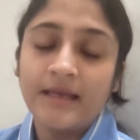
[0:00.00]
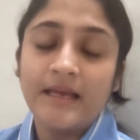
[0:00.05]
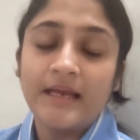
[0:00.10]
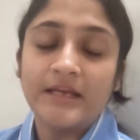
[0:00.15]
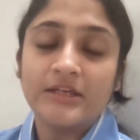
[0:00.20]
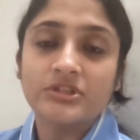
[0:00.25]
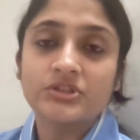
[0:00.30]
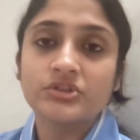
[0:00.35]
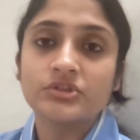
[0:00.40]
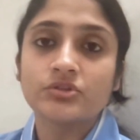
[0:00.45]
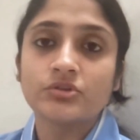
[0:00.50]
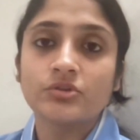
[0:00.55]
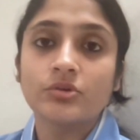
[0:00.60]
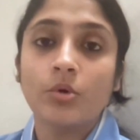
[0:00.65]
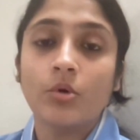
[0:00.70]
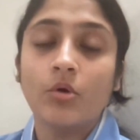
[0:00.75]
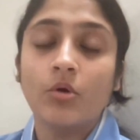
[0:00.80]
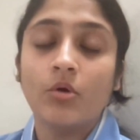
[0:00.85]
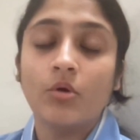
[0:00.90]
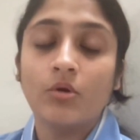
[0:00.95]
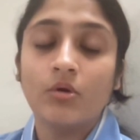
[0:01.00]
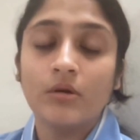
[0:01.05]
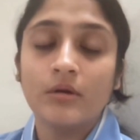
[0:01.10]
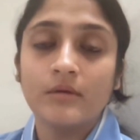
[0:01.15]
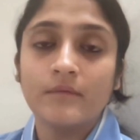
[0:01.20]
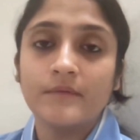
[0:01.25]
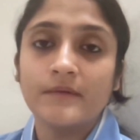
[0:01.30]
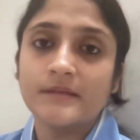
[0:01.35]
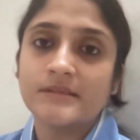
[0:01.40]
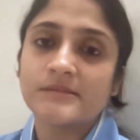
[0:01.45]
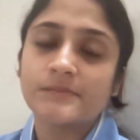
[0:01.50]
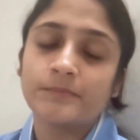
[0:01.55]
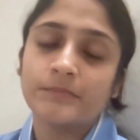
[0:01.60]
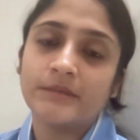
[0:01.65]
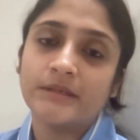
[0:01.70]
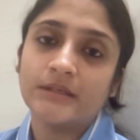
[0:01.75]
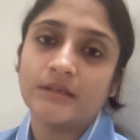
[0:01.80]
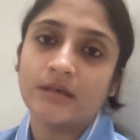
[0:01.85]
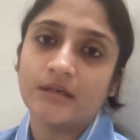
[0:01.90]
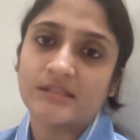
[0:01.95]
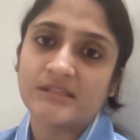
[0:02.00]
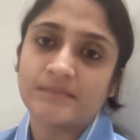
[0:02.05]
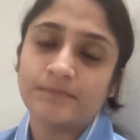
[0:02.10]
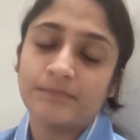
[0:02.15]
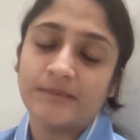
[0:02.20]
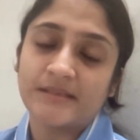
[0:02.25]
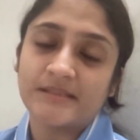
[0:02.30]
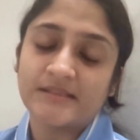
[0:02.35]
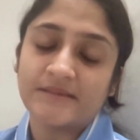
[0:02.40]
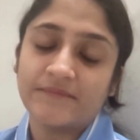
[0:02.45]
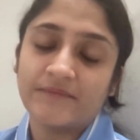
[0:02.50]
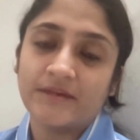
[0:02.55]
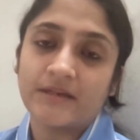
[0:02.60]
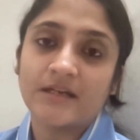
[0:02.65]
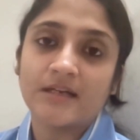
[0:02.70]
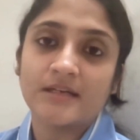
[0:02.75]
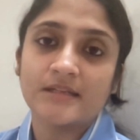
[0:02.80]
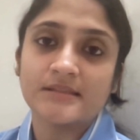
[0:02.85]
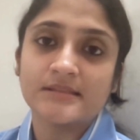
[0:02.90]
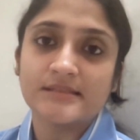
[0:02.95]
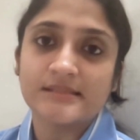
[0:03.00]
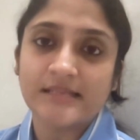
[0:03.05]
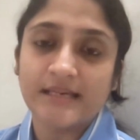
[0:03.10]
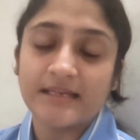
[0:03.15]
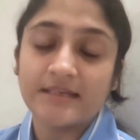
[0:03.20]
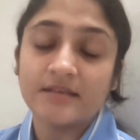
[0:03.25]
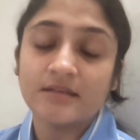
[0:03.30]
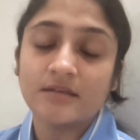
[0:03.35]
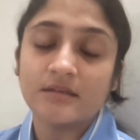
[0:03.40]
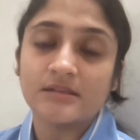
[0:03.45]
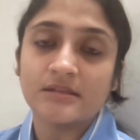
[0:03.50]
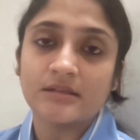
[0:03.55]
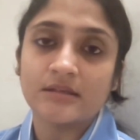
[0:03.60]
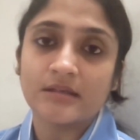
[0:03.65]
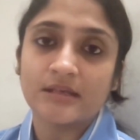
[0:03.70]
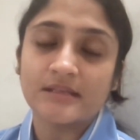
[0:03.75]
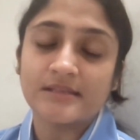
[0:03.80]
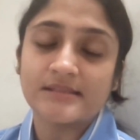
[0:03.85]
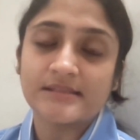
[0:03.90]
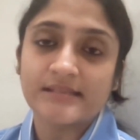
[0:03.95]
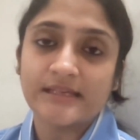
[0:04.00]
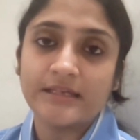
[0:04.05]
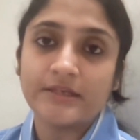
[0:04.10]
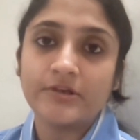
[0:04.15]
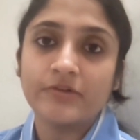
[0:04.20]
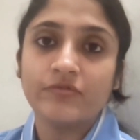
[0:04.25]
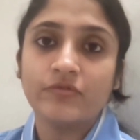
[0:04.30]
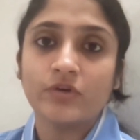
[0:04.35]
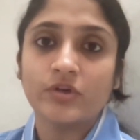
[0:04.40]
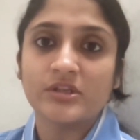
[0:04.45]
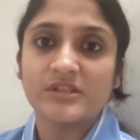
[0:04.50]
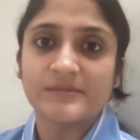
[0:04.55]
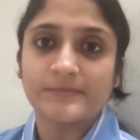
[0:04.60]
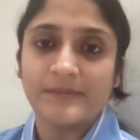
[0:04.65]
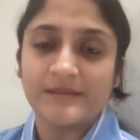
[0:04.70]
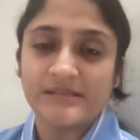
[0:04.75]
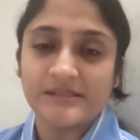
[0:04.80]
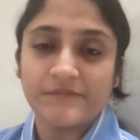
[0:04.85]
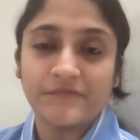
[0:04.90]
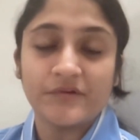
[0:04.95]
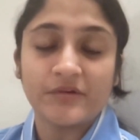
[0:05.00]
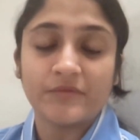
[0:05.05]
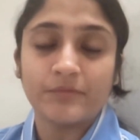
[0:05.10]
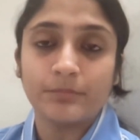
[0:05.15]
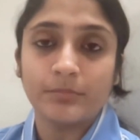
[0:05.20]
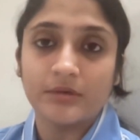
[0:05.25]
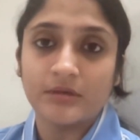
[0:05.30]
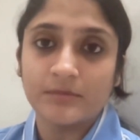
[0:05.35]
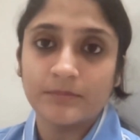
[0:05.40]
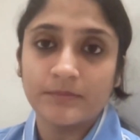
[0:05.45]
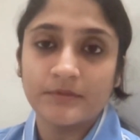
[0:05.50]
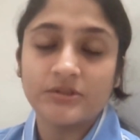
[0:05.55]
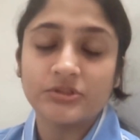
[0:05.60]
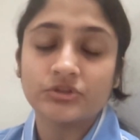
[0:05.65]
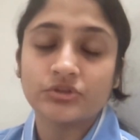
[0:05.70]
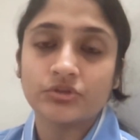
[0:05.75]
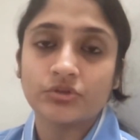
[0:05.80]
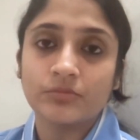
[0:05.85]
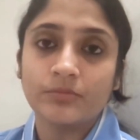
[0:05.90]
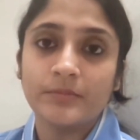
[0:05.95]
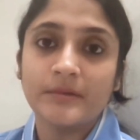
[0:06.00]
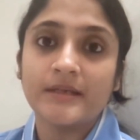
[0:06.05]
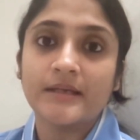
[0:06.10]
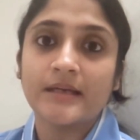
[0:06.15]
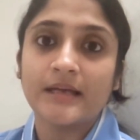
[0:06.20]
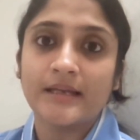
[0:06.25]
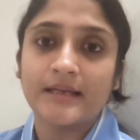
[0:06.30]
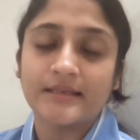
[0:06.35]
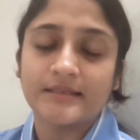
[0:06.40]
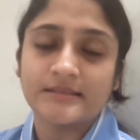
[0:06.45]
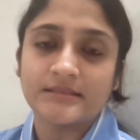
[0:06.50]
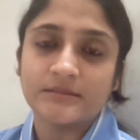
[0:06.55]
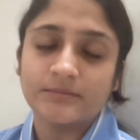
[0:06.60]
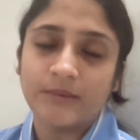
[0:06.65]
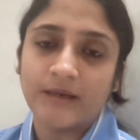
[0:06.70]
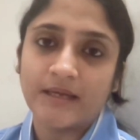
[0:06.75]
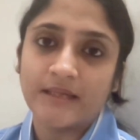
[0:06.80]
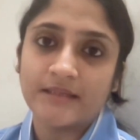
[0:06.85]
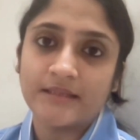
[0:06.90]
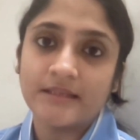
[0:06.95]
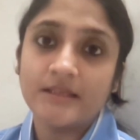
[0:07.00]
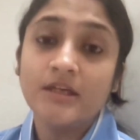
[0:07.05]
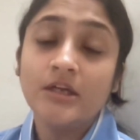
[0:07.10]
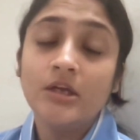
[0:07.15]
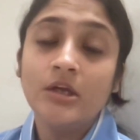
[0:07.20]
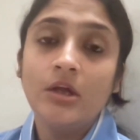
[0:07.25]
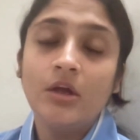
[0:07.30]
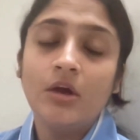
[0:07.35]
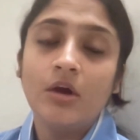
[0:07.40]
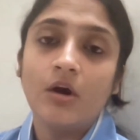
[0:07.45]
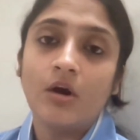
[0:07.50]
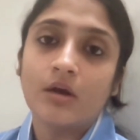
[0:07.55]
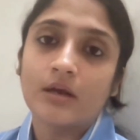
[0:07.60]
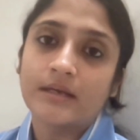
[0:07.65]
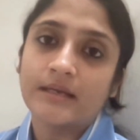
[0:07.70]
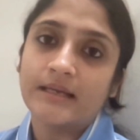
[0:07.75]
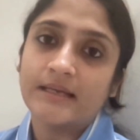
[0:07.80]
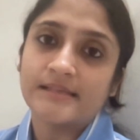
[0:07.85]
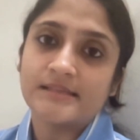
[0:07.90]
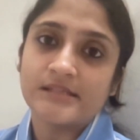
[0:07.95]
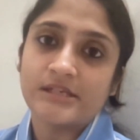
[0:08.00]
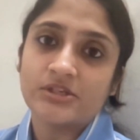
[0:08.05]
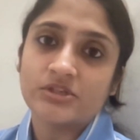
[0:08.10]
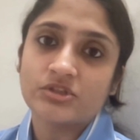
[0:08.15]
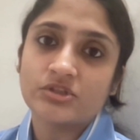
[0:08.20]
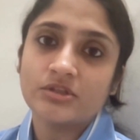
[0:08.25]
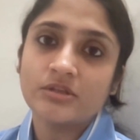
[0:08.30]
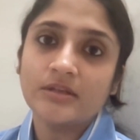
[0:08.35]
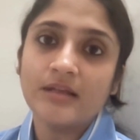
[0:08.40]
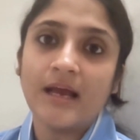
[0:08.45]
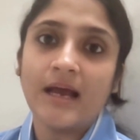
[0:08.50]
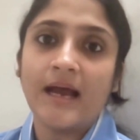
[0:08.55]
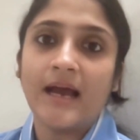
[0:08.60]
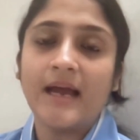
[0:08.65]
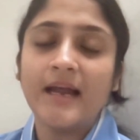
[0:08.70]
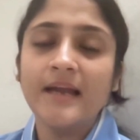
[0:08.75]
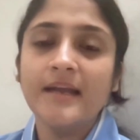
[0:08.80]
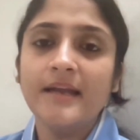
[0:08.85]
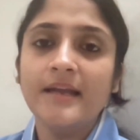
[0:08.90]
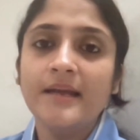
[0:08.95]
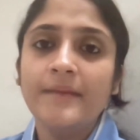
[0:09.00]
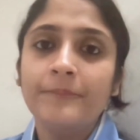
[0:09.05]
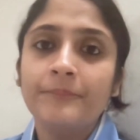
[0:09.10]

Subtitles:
It should always be a specific consent. A consent for a specific purpose should be collected by the organization, and